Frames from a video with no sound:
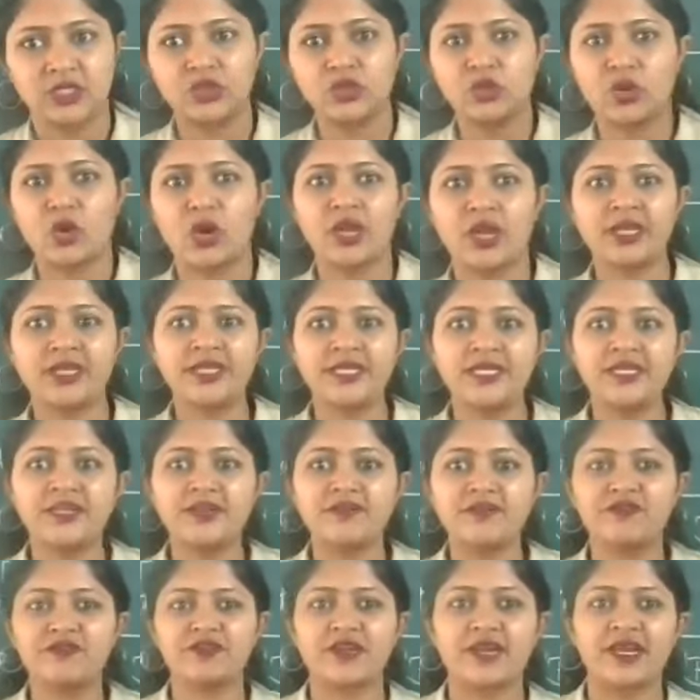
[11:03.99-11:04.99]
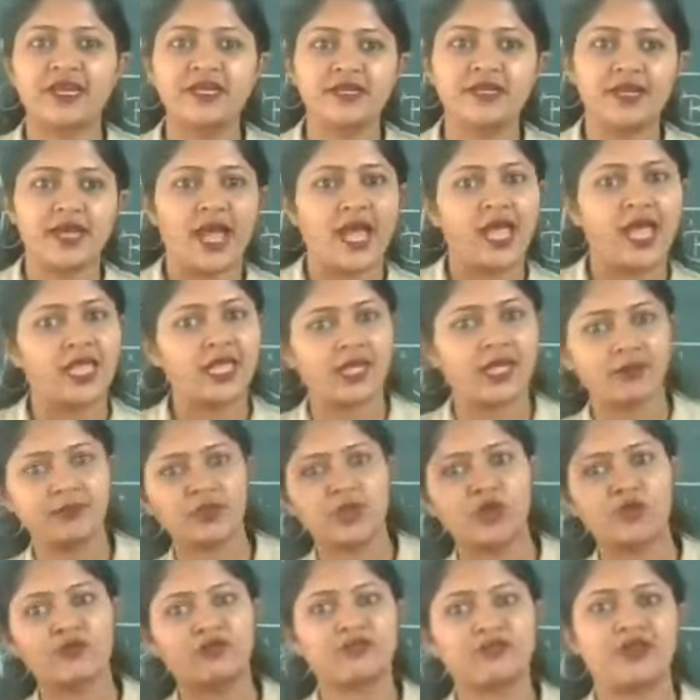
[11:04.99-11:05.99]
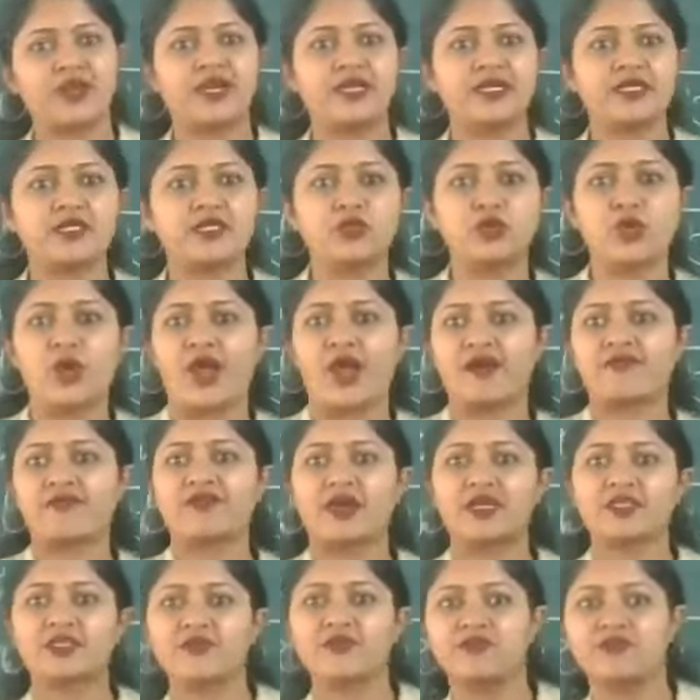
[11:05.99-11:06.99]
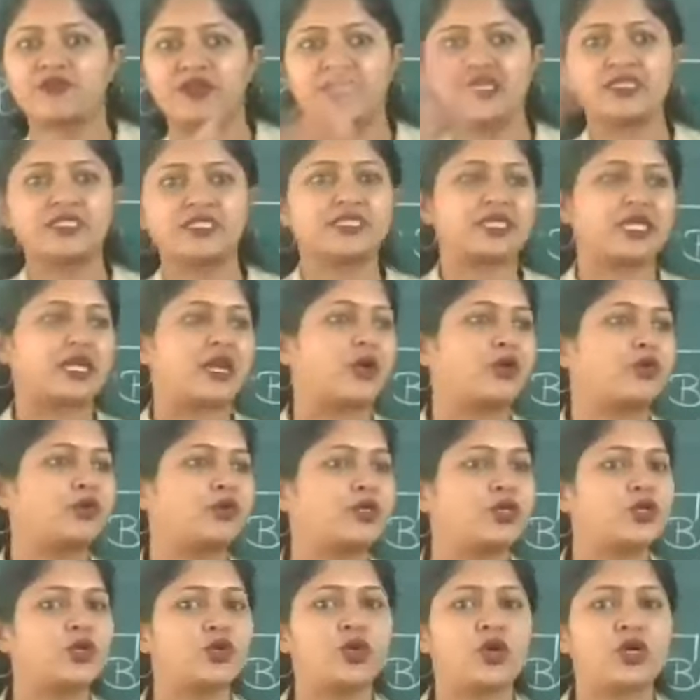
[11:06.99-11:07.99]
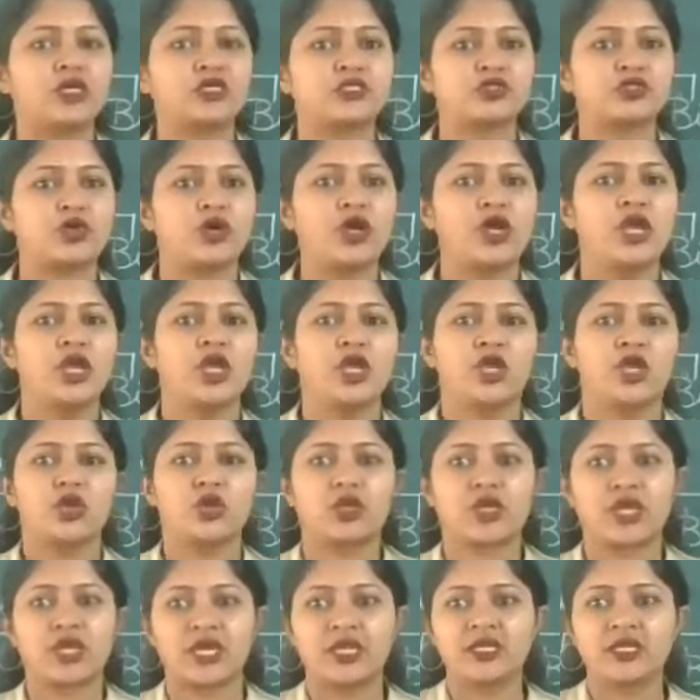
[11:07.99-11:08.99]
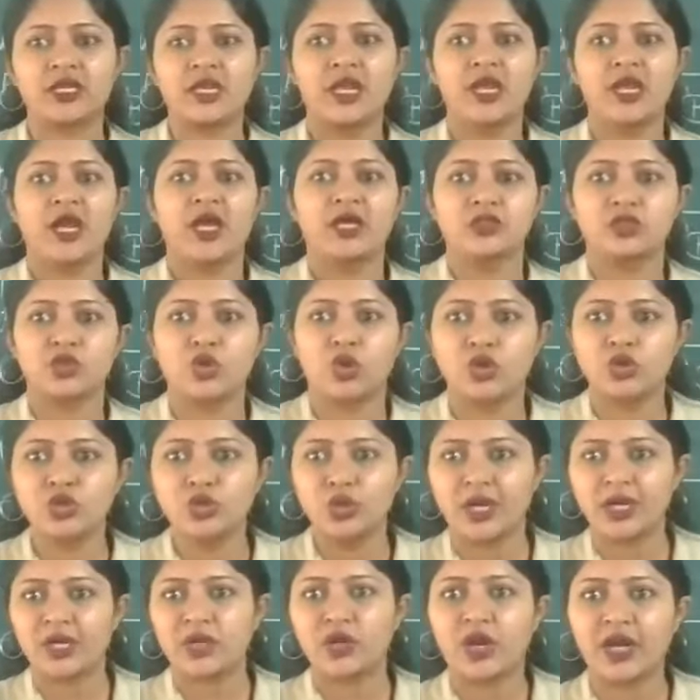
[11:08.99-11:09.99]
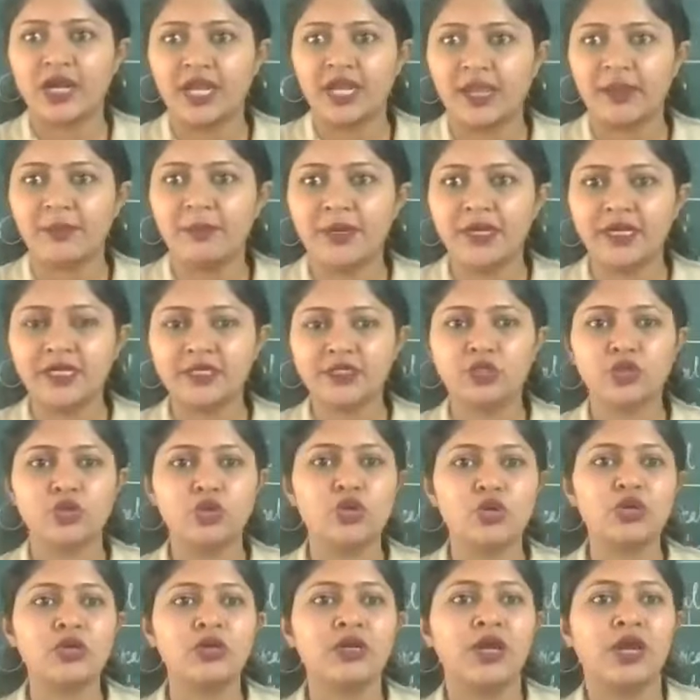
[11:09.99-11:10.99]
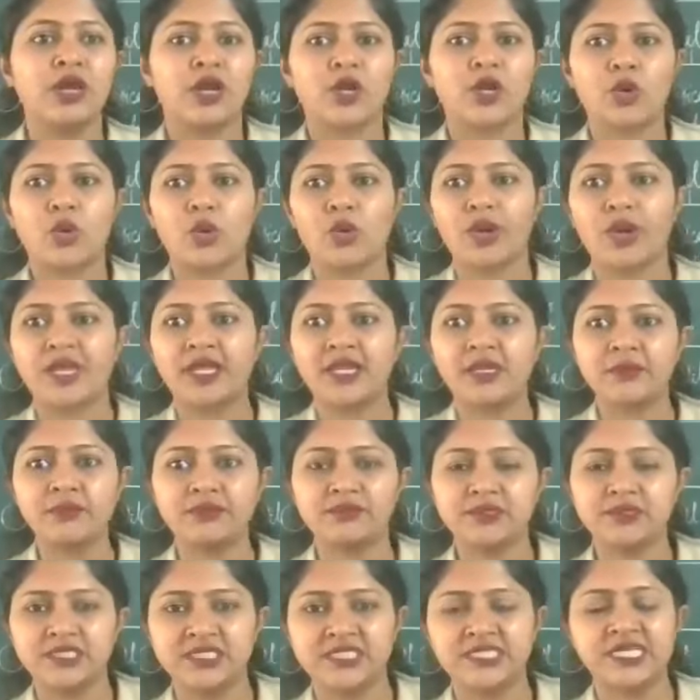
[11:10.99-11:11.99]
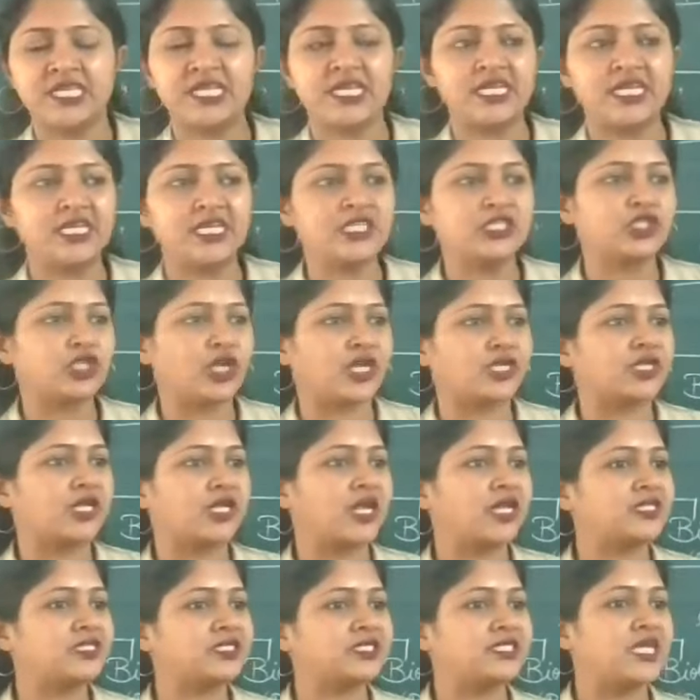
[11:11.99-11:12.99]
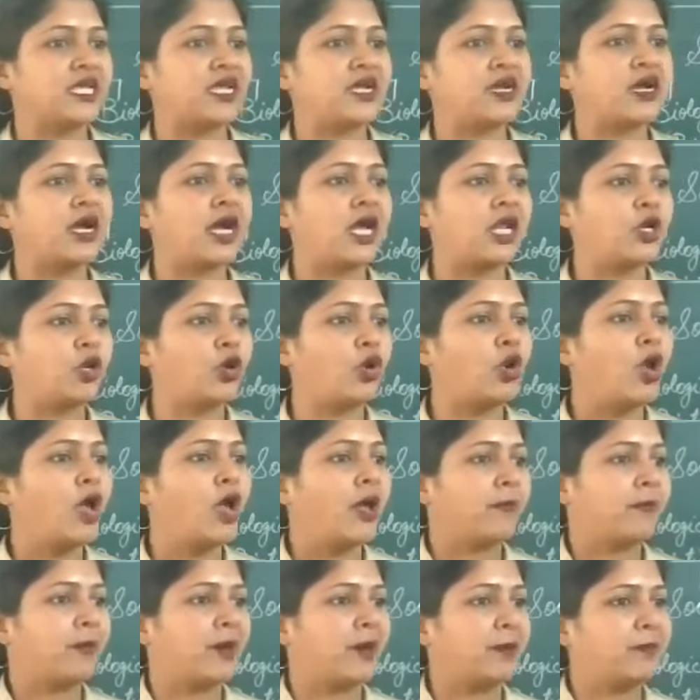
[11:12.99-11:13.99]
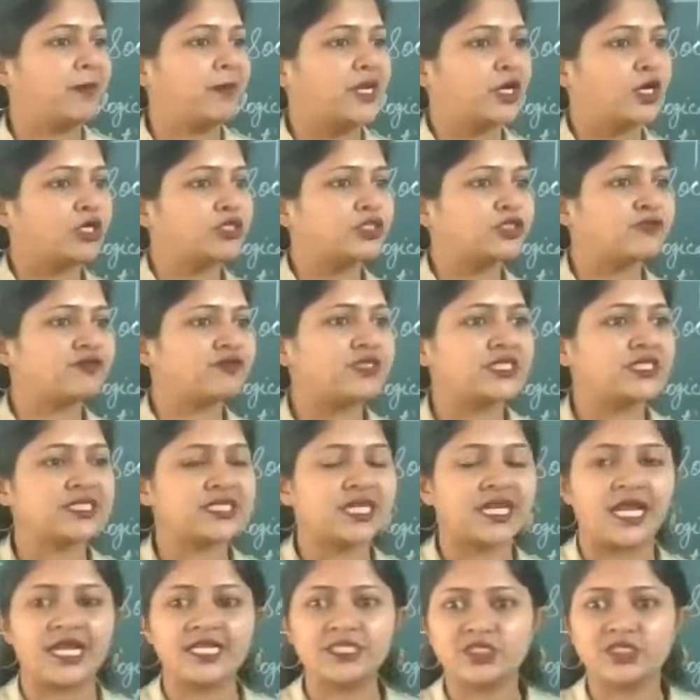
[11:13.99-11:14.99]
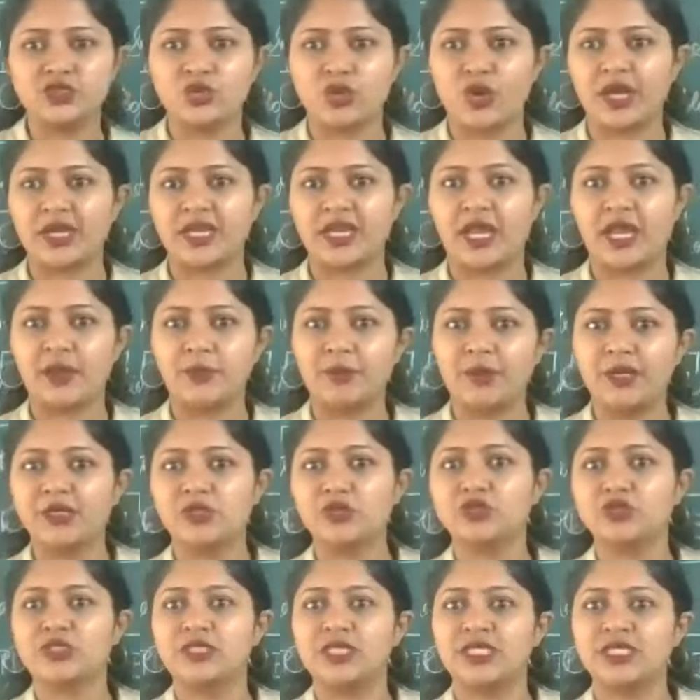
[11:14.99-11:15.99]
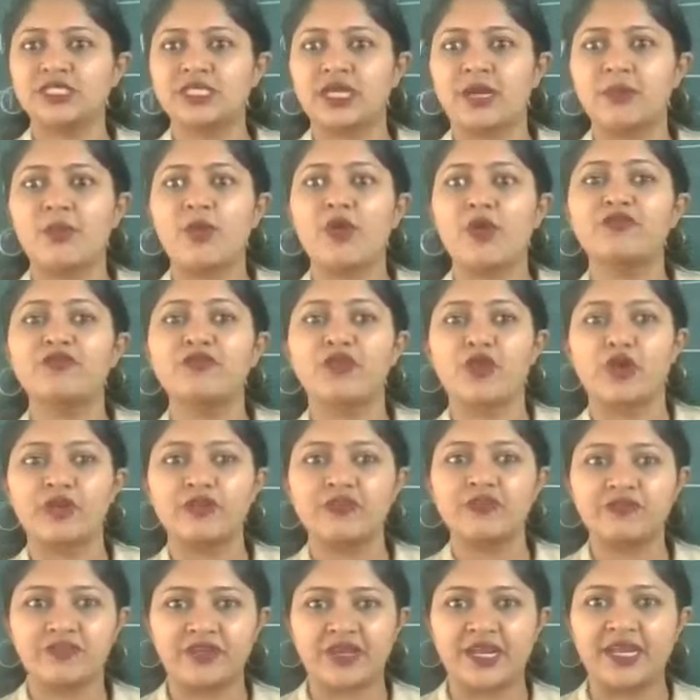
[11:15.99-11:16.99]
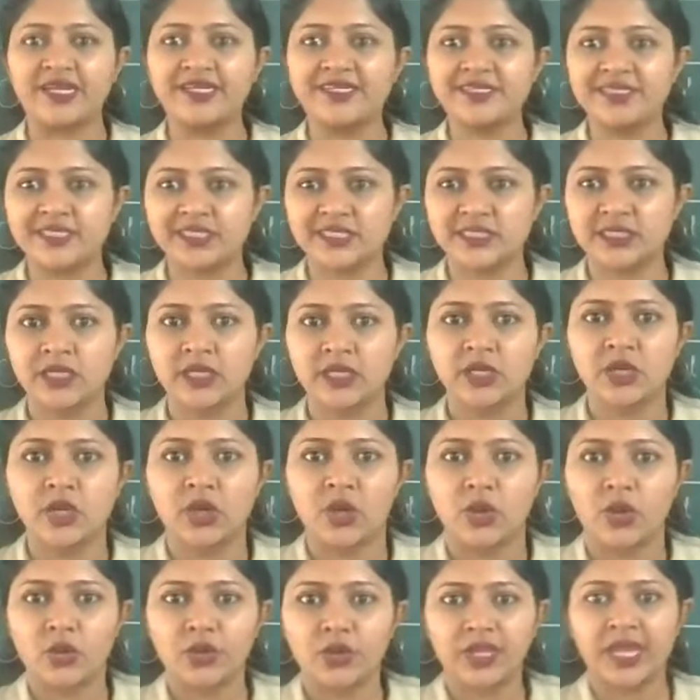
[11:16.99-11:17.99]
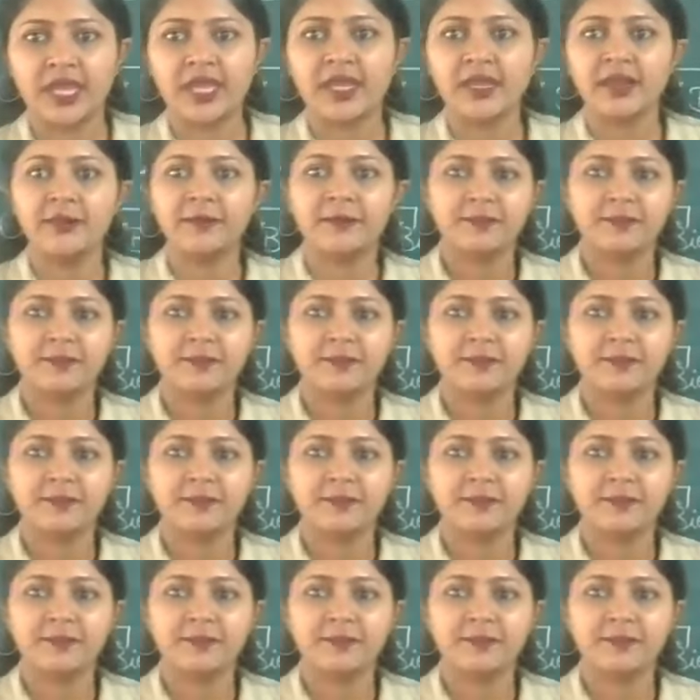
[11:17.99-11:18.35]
You all need a friend. I am your friend. You have other friends around you also. You can, though you are not able to go and see each other and say hello, but because of this class, you are able to see some of your friends. Okay?